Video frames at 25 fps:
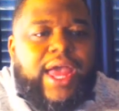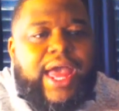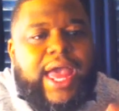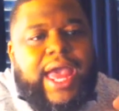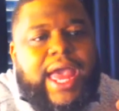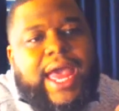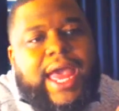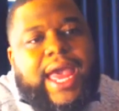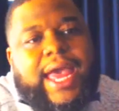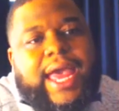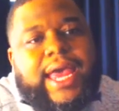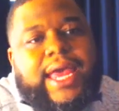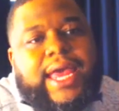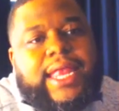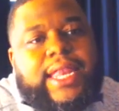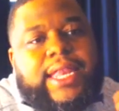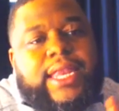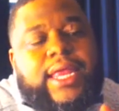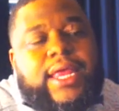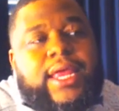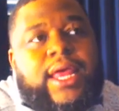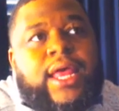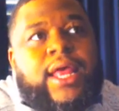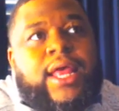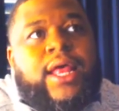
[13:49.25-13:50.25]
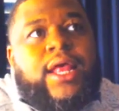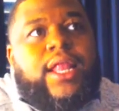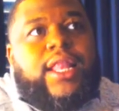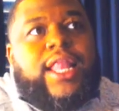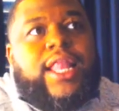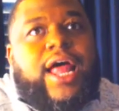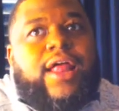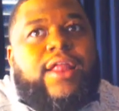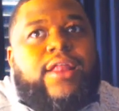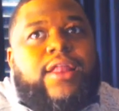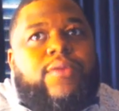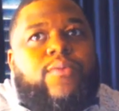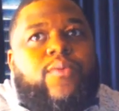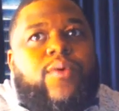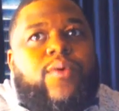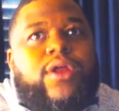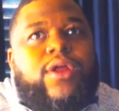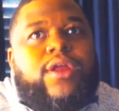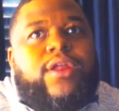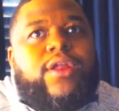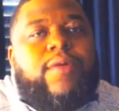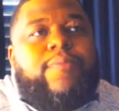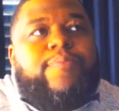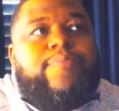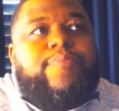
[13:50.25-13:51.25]
And one
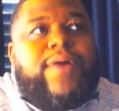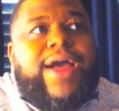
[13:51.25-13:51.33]
of the